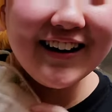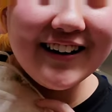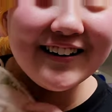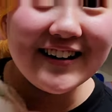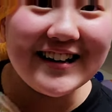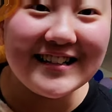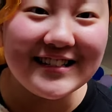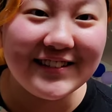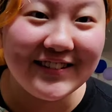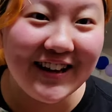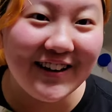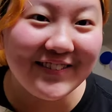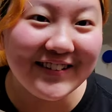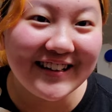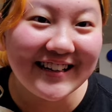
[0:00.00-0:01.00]
okay so
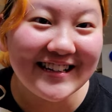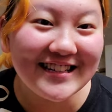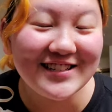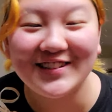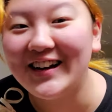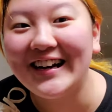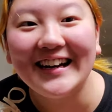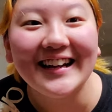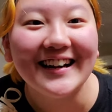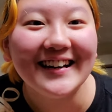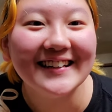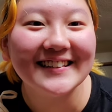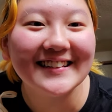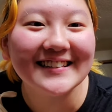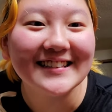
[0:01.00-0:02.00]
now we're gonna try it
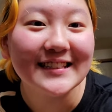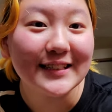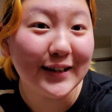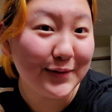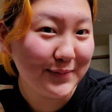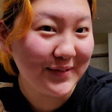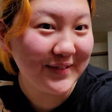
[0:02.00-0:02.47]
on so i'll be